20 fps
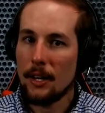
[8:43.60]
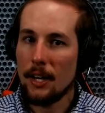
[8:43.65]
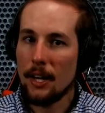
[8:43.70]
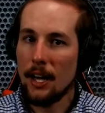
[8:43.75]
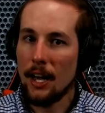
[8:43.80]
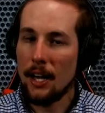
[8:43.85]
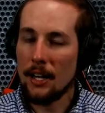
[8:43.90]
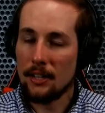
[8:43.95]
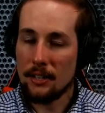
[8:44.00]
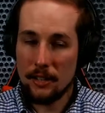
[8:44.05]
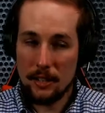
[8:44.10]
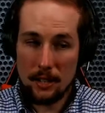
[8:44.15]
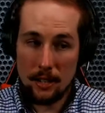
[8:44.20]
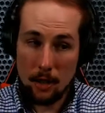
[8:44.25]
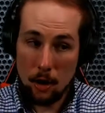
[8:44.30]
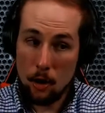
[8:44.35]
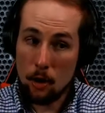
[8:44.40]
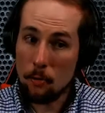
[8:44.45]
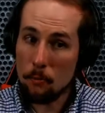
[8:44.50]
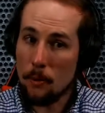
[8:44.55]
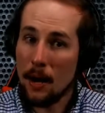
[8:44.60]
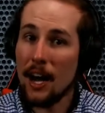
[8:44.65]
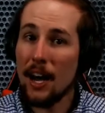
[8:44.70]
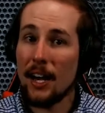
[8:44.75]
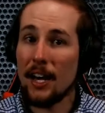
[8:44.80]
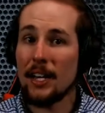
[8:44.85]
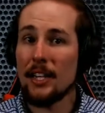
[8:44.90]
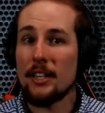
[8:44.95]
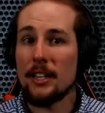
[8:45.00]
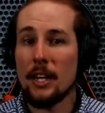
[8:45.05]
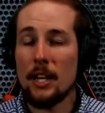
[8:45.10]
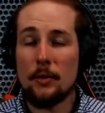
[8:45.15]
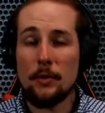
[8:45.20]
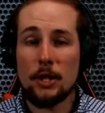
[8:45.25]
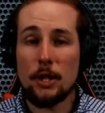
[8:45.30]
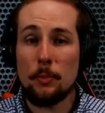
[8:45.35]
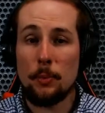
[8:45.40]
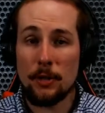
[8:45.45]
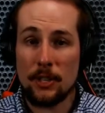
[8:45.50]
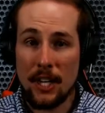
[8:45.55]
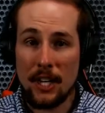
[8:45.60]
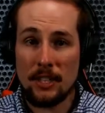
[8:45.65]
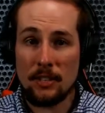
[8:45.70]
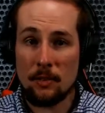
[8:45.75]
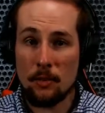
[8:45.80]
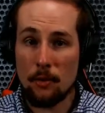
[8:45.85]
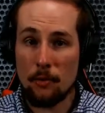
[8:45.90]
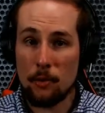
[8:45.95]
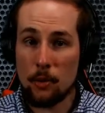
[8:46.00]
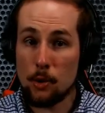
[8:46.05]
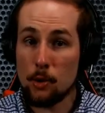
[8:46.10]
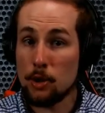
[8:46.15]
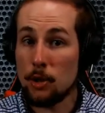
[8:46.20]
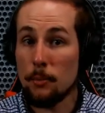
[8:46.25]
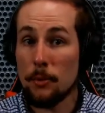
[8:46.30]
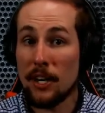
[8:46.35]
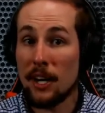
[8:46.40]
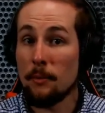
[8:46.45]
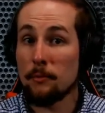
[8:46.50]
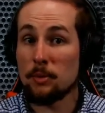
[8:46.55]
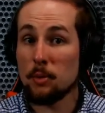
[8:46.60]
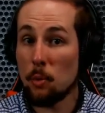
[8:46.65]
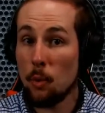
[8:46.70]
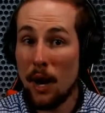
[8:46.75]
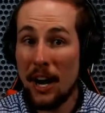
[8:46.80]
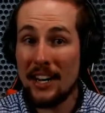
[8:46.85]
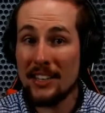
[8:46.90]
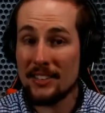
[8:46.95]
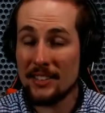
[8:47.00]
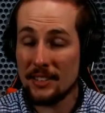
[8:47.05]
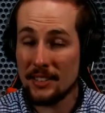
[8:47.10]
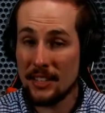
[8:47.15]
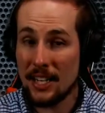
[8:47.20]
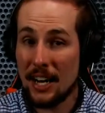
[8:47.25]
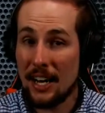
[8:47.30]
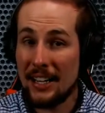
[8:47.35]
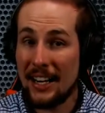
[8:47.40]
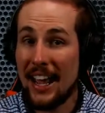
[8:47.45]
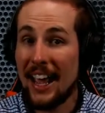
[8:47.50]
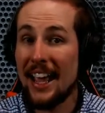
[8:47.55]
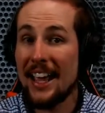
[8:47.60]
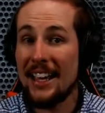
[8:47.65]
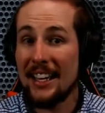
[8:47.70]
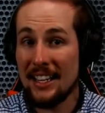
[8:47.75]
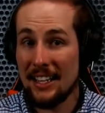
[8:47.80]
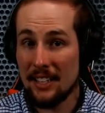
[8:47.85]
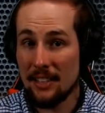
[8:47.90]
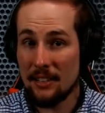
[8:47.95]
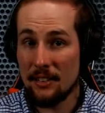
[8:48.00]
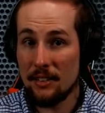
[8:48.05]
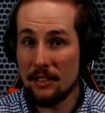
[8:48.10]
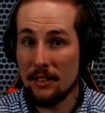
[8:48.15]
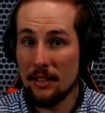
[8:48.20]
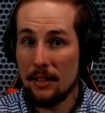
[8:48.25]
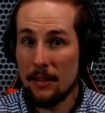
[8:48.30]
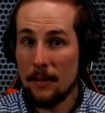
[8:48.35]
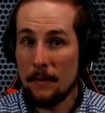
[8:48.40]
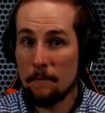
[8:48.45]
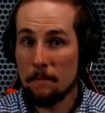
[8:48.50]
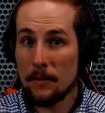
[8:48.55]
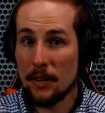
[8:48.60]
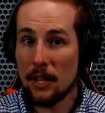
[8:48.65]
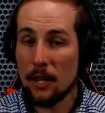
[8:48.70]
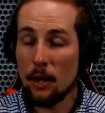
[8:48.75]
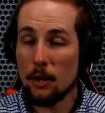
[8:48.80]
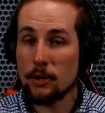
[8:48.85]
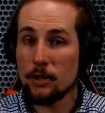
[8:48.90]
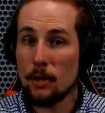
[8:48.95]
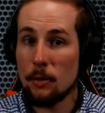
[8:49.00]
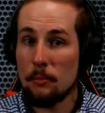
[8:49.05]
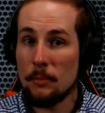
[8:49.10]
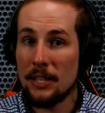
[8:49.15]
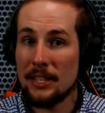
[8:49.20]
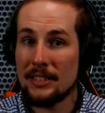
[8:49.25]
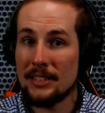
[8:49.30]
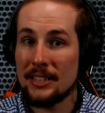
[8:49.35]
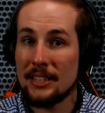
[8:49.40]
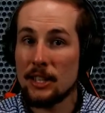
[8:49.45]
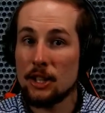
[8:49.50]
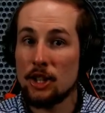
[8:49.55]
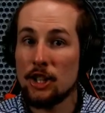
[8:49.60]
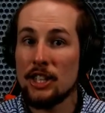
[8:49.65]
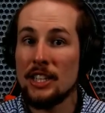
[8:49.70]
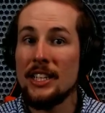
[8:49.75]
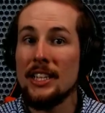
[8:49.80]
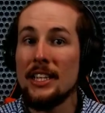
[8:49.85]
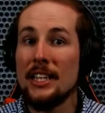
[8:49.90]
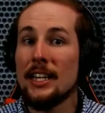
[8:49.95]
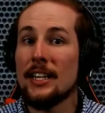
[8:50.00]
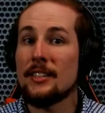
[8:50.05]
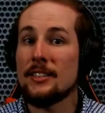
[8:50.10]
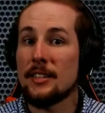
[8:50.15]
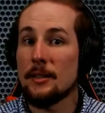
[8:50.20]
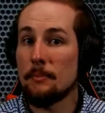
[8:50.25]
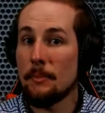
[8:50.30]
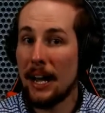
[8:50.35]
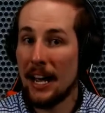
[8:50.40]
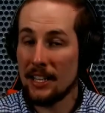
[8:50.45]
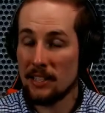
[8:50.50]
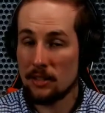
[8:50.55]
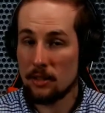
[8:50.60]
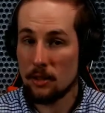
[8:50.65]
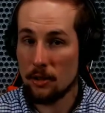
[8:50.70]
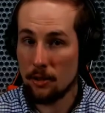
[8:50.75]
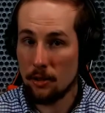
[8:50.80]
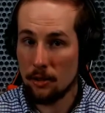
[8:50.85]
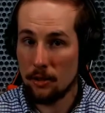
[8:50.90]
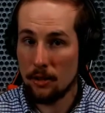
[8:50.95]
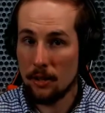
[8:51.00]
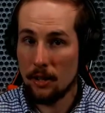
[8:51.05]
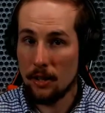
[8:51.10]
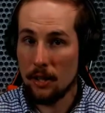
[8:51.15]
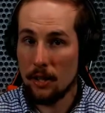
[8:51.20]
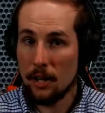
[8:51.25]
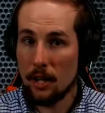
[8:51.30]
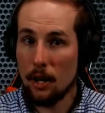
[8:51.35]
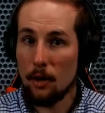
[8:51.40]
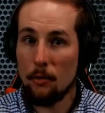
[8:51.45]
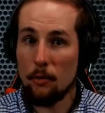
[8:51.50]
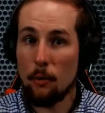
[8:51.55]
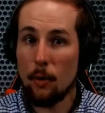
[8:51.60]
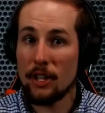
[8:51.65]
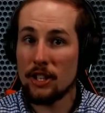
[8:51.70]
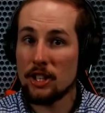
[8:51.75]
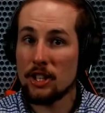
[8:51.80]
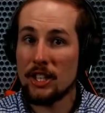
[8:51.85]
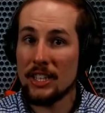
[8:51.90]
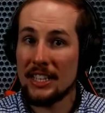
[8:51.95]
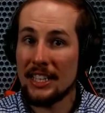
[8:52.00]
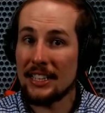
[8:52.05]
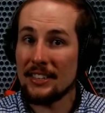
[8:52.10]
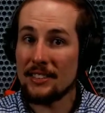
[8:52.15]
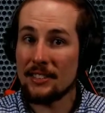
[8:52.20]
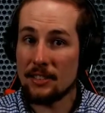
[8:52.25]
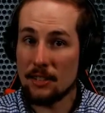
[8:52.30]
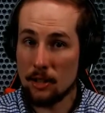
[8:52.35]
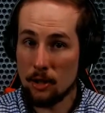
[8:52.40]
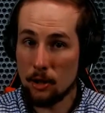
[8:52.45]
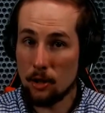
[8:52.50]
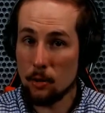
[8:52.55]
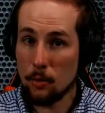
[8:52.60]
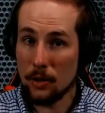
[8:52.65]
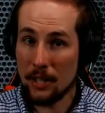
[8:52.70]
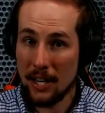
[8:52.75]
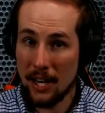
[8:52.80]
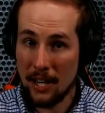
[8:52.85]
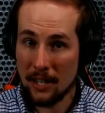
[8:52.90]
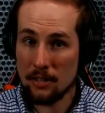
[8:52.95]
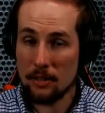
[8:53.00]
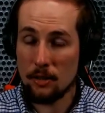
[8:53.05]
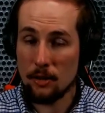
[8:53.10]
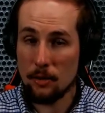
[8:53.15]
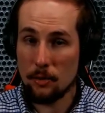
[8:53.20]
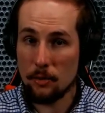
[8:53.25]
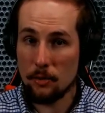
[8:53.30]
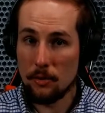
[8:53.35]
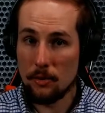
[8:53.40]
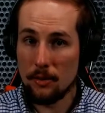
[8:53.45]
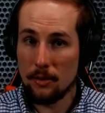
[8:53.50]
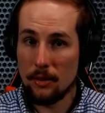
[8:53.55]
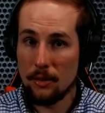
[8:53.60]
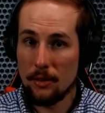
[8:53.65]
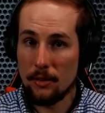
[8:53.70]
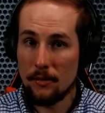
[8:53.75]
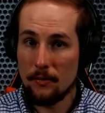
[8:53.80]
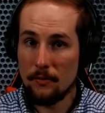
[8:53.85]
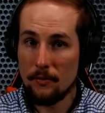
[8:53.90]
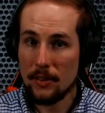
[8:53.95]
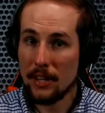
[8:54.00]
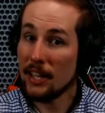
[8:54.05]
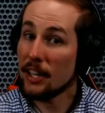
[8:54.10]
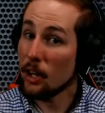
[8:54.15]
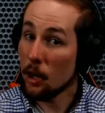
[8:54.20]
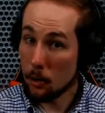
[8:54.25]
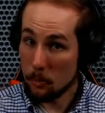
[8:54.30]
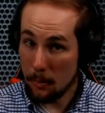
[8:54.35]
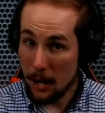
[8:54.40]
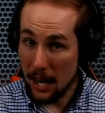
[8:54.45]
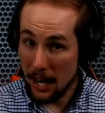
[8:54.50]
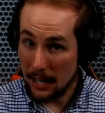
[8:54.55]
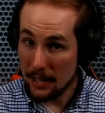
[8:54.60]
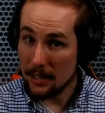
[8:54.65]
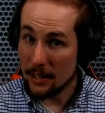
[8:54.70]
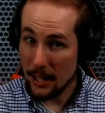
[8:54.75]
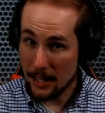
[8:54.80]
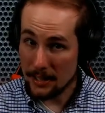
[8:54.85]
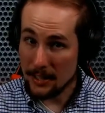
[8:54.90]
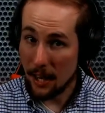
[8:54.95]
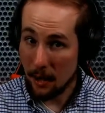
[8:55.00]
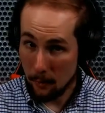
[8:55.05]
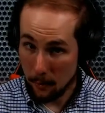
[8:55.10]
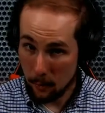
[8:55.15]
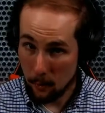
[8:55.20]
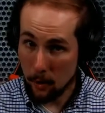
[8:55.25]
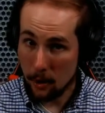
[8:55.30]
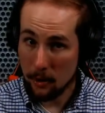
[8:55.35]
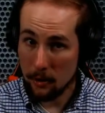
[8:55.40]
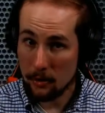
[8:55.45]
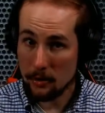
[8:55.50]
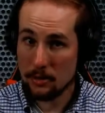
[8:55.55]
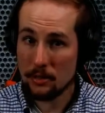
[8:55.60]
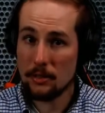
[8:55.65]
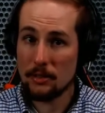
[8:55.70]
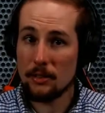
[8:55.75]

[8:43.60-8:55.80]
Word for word: and in her mind, if she partakes of the fruit, she becomes wise as God. And it also means that she is the master of what she gets to do and not do. In her mind, that's how it works.